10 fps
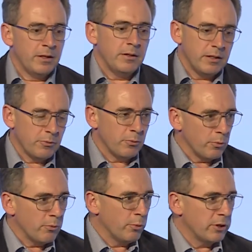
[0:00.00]
We're
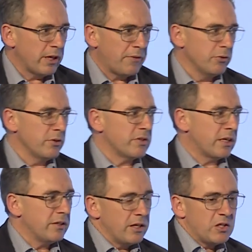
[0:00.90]
going to have to
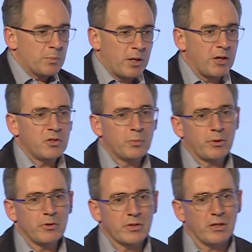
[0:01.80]
understand it's part of the
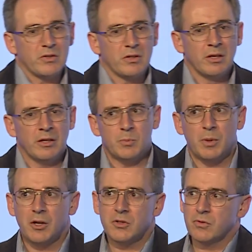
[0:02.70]
process. It's
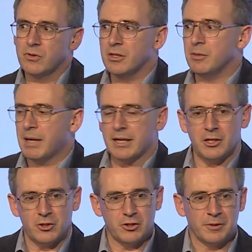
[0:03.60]
part of the
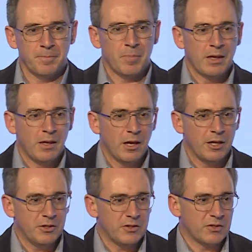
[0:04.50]
package.
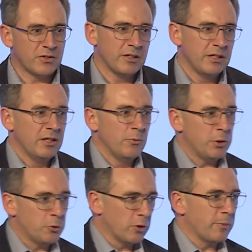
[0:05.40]
And we
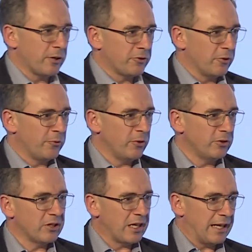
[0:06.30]
talk about trying to
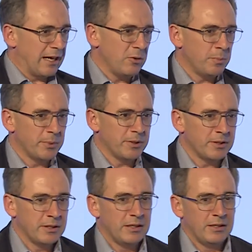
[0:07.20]
filter that out,
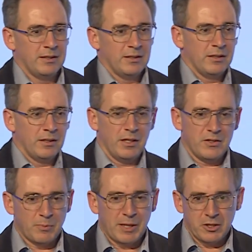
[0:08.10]
but
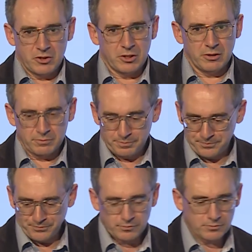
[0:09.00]
it's a package deal.
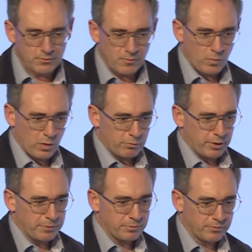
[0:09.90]

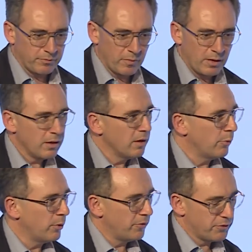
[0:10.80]
Right.
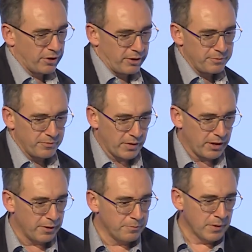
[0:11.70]
Aware of time.
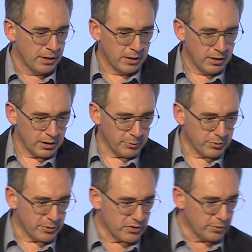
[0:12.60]
Coming on
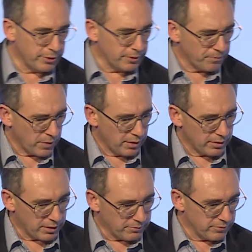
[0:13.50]
to my summary.
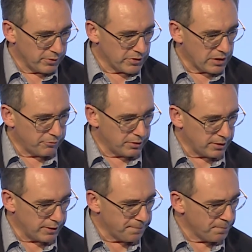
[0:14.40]
Again, nice hard red light.